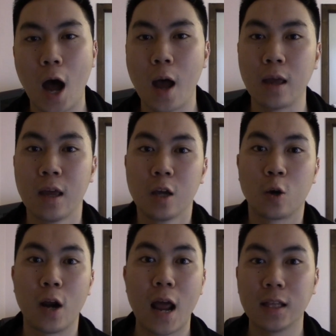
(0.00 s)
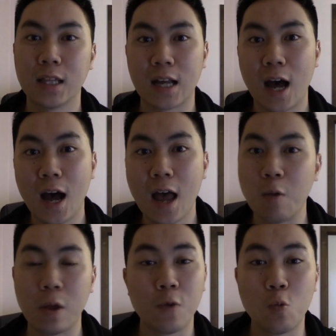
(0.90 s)
I got out of the car
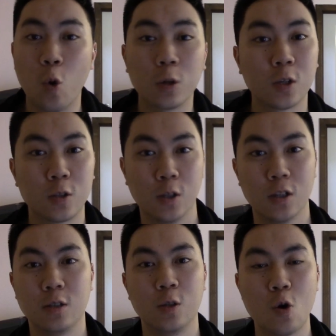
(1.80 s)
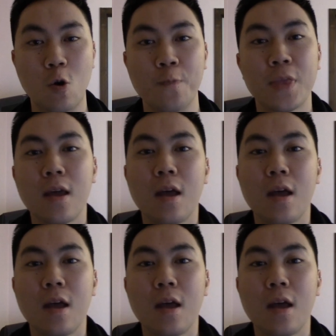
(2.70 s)
and even walked her to the door.